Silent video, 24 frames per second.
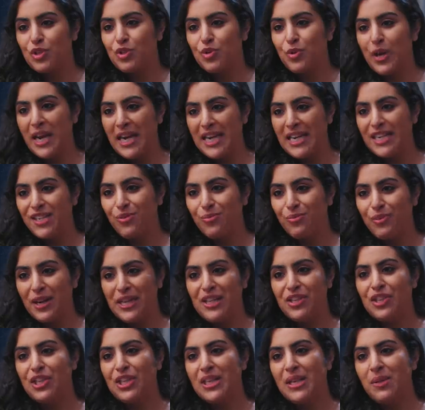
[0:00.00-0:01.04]
trade
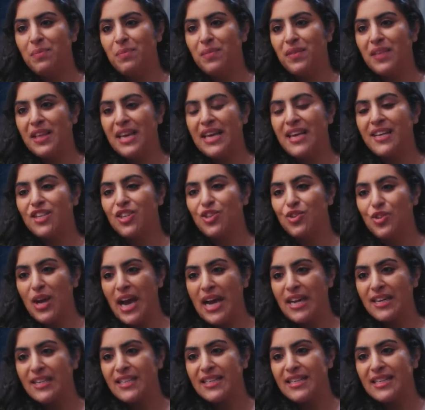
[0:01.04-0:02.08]
regime that
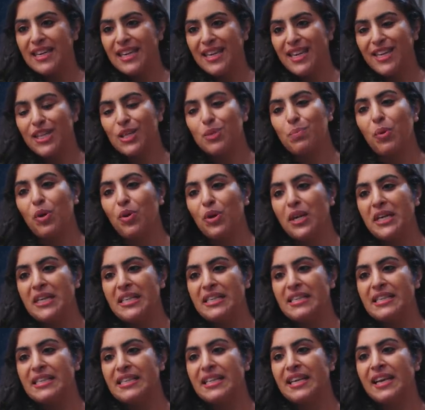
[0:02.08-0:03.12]
extracts and
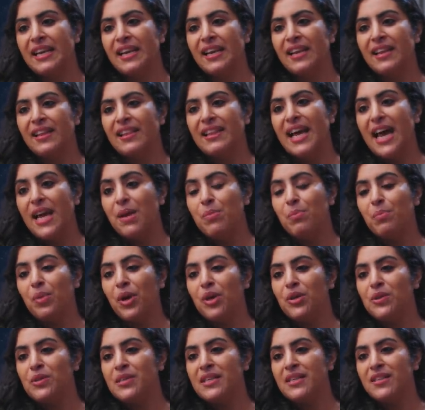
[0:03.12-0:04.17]
exploits that
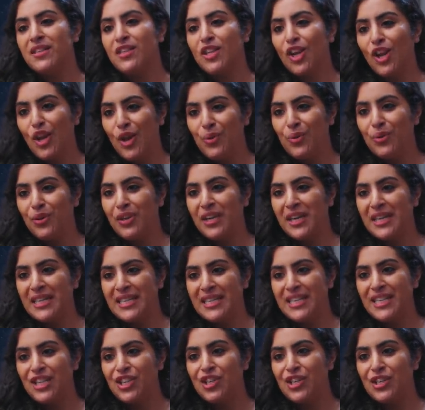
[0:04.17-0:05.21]
imposes loan
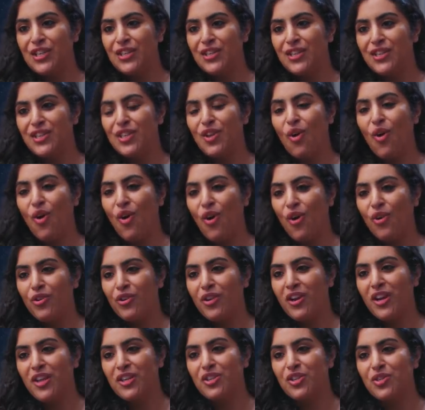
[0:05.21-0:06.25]
conditions on
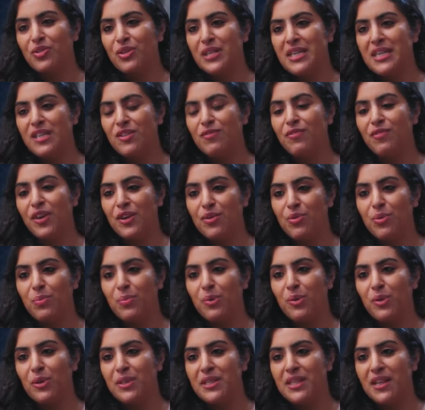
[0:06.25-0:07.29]
countries
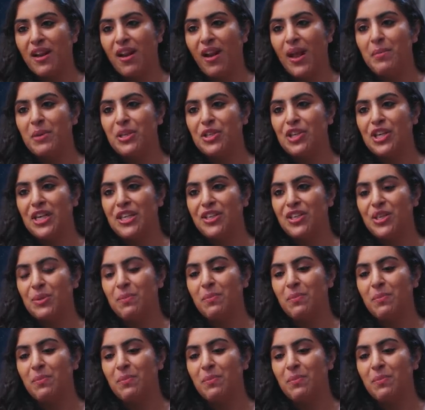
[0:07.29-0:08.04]
vulnerable to climate change